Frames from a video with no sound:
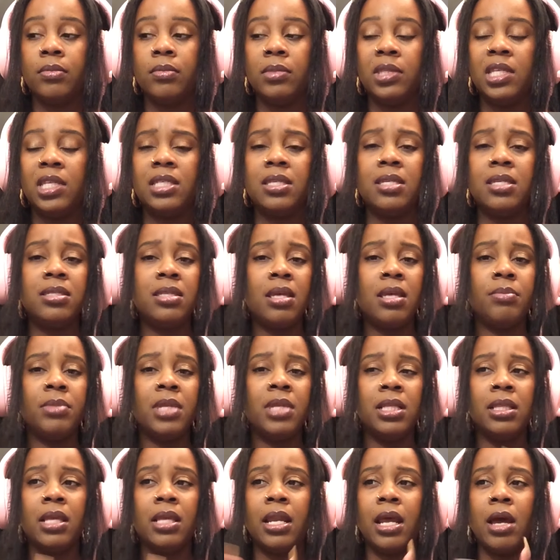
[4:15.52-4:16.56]
this is
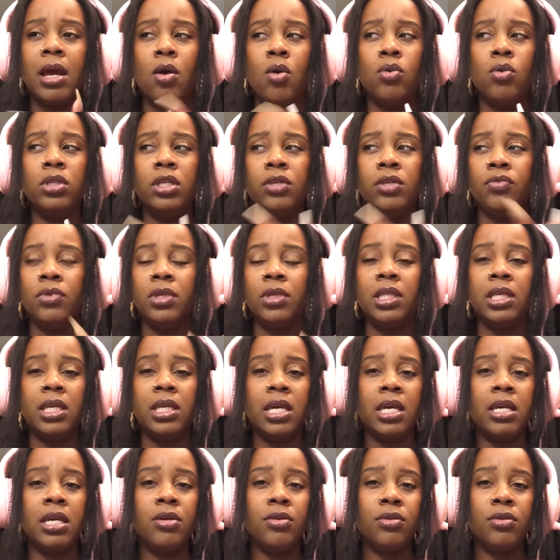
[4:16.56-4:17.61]
something that I only really
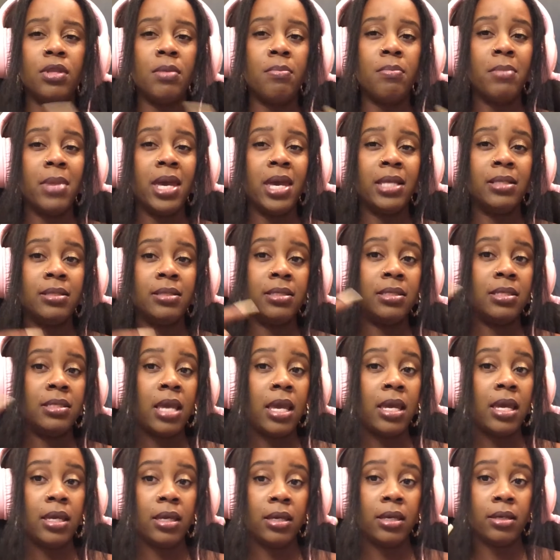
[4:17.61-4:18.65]
hear the men
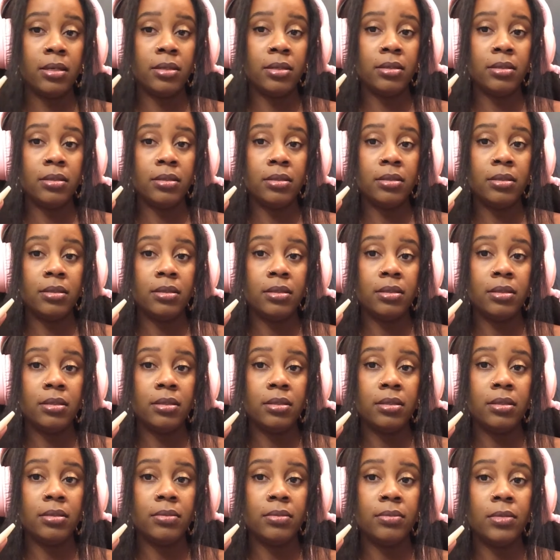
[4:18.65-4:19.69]
saying.
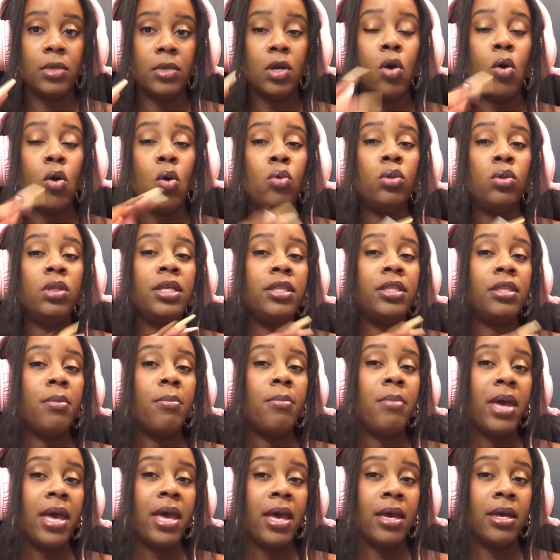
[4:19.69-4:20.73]
Only the
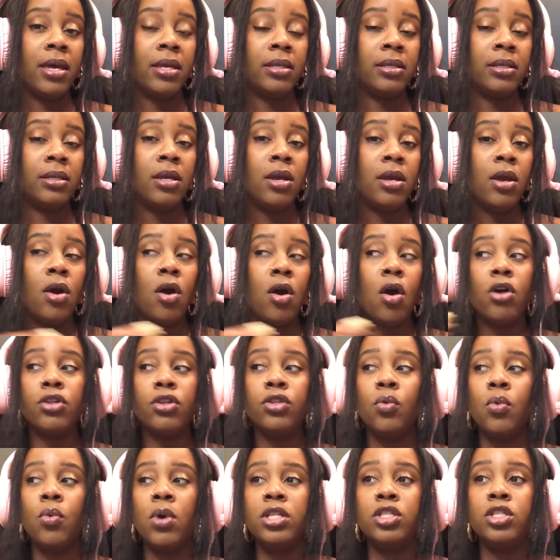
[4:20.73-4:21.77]
men are
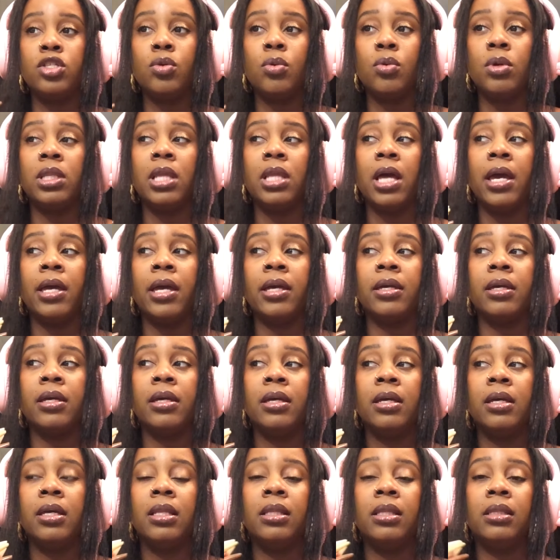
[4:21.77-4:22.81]
the ones who are like,
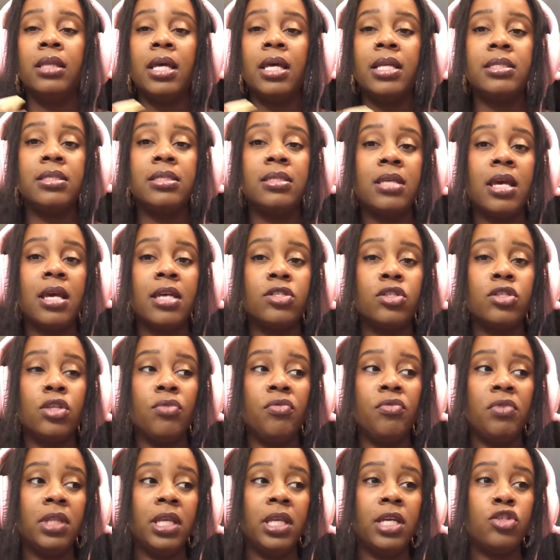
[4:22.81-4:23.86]
let's test the
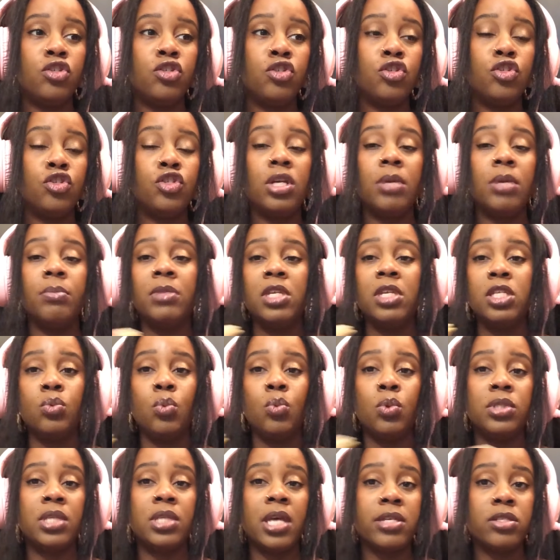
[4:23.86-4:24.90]
relationship. This
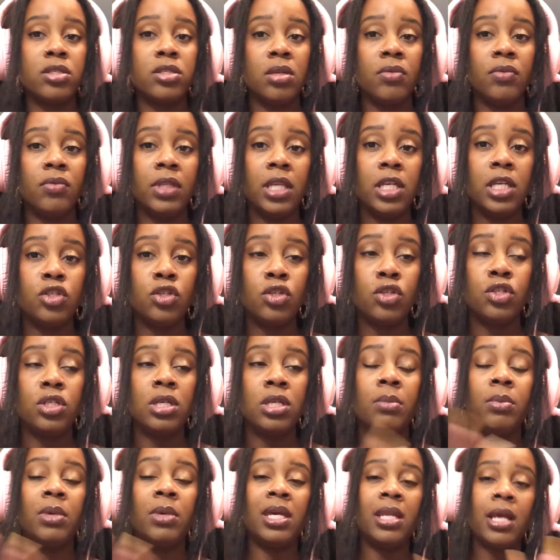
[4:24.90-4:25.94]
will test the
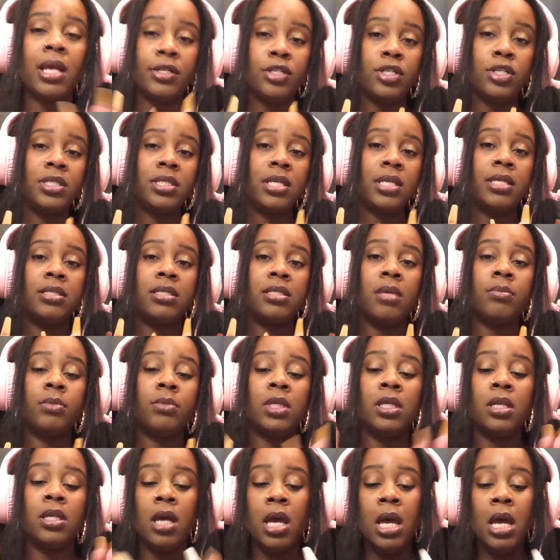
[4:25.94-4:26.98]
relationship. Can I just say
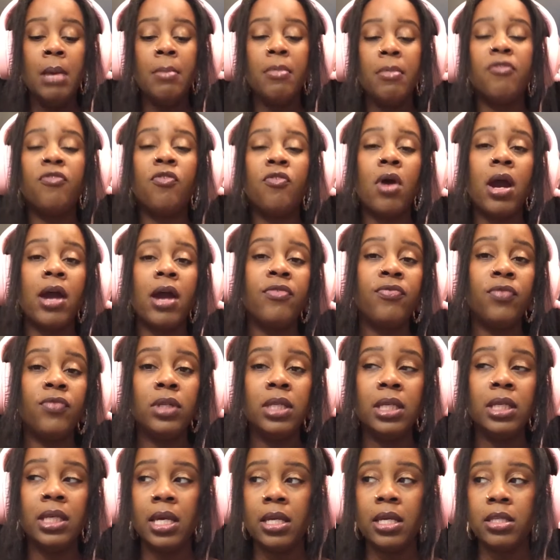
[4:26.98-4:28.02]
something before I
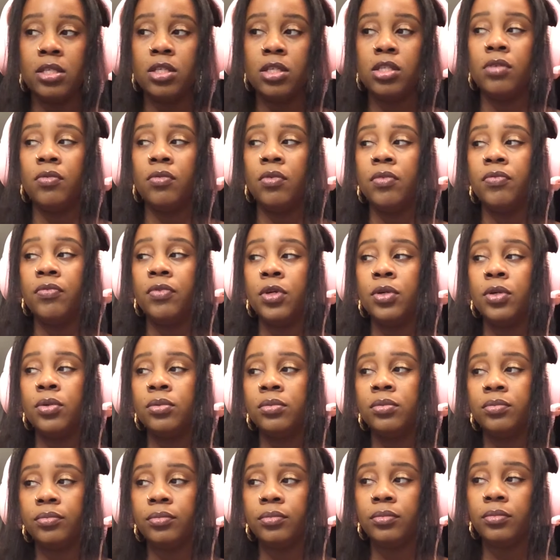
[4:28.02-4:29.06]
fully get into the review?